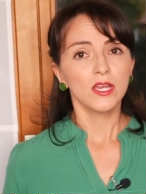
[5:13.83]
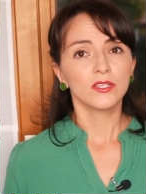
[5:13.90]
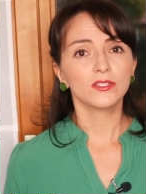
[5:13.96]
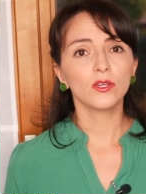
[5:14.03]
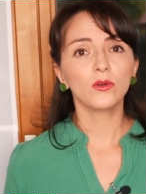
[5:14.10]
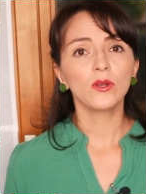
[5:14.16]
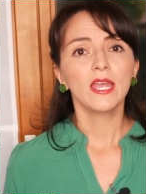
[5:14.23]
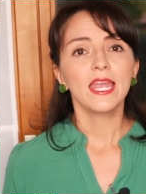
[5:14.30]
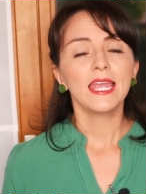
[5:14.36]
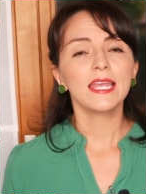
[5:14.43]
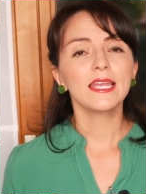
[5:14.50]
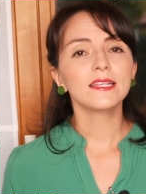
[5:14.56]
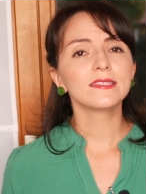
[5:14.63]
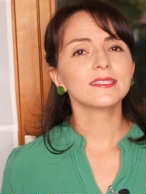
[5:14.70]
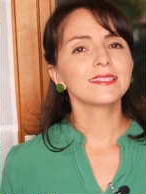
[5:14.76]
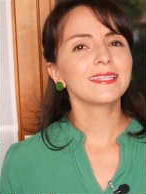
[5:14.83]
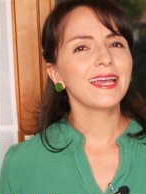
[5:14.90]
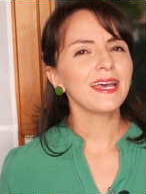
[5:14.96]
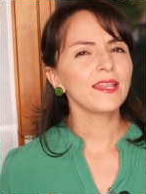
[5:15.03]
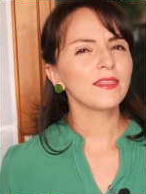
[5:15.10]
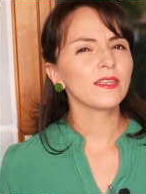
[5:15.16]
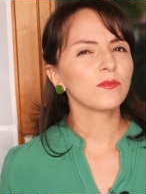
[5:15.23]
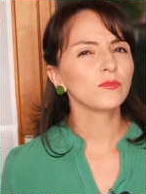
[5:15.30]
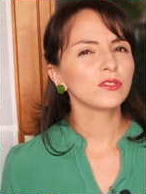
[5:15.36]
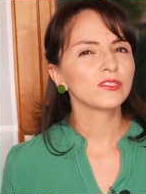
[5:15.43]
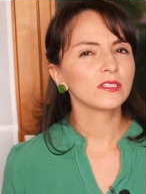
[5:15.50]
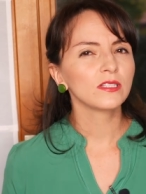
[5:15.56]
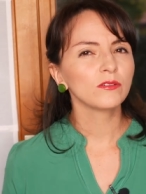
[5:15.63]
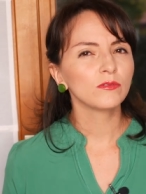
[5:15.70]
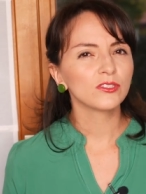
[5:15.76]
So it's not that
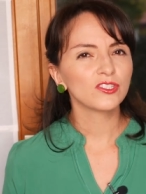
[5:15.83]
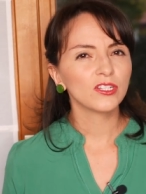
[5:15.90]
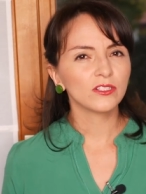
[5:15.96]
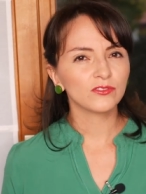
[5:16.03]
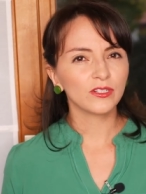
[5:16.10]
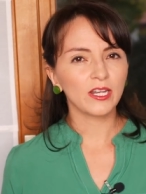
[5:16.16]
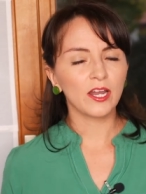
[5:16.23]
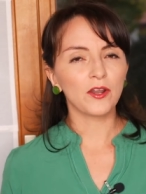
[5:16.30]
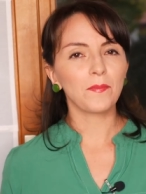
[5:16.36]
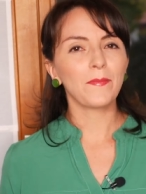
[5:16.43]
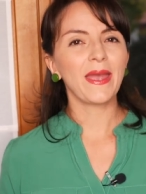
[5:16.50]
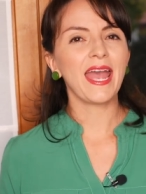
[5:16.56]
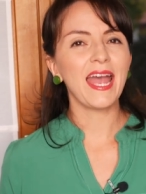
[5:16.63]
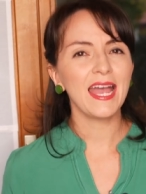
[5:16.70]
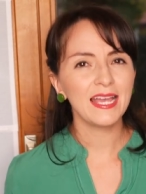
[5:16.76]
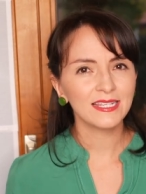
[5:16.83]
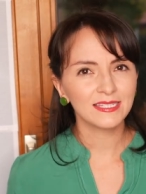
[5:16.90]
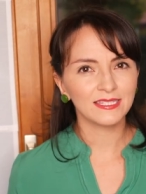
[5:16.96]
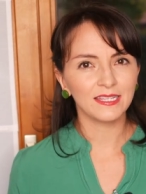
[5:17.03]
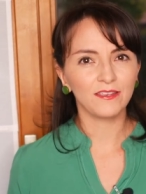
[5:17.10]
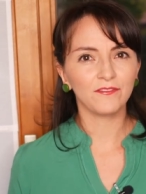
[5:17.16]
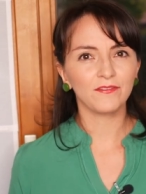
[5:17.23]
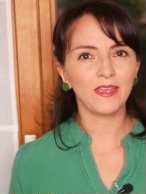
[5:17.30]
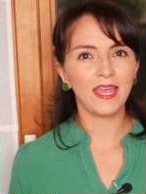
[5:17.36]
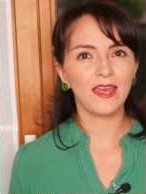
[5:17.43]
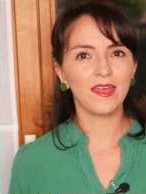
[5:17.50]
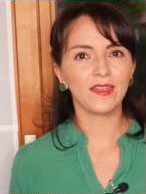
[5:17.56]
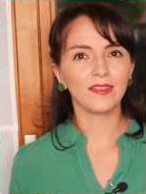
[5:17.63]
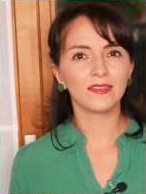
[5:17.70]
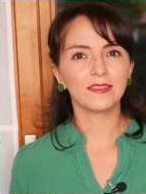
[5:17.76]
multilingual children are passive
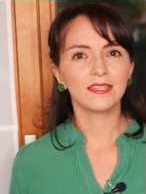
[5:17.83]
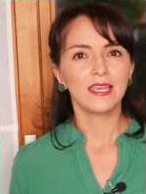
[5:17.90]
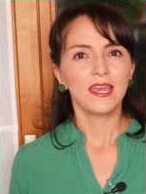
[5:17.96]
and